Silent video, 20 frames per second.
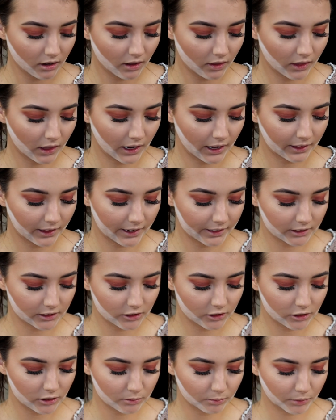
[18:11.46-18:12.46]
And then I like to
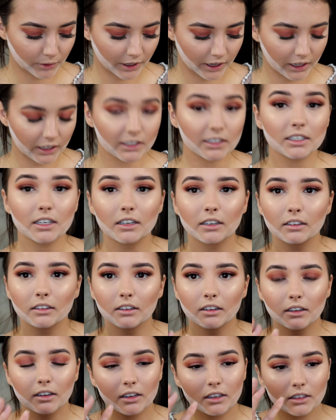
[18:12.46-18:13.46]
just bring it
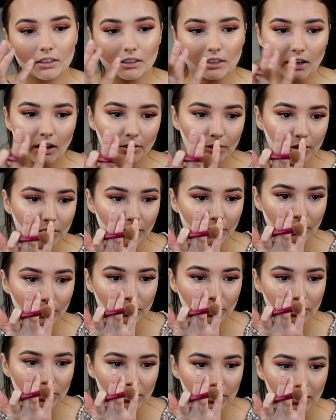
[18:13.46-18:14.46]
down the
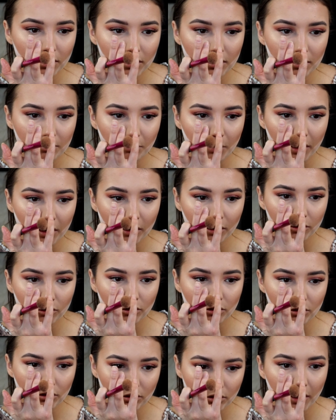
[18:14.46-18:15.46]
nose just a
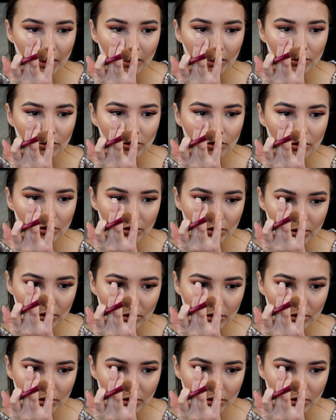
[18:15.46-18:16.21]
smidge.